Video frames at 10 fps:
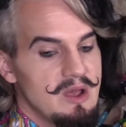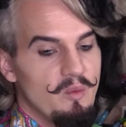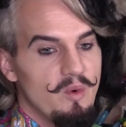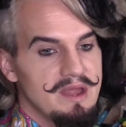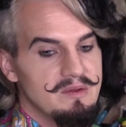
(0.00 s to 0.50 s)

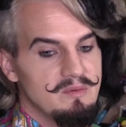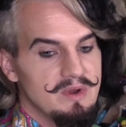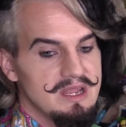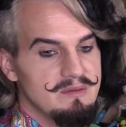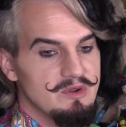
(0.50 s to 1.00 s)
When
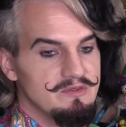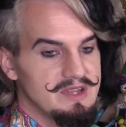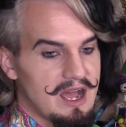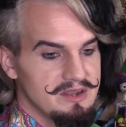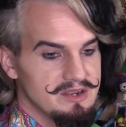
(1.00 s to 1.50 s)
we moved
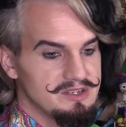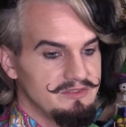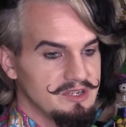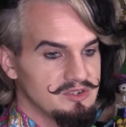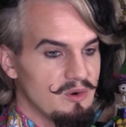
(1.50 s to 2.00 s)
down here
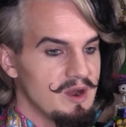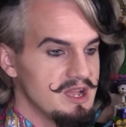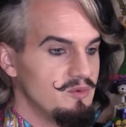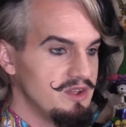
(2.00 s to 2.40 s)
to Victoria,